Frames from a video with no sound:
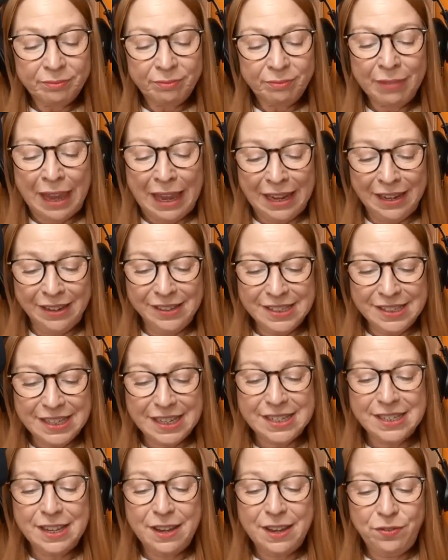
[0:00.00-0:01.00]
Helen
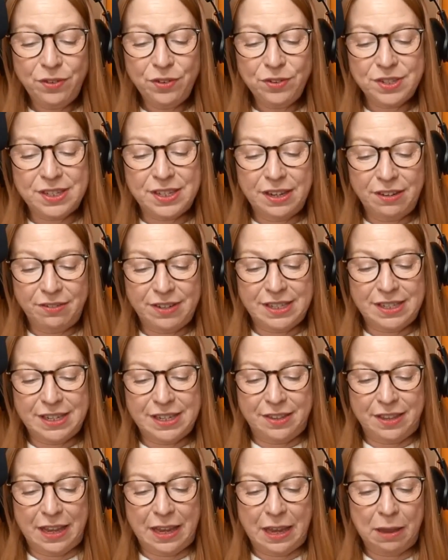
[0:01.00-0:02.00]
says, if you're seriously
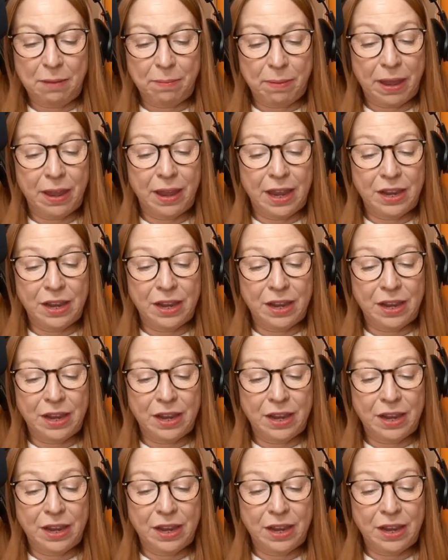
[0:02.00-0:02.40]
thinking about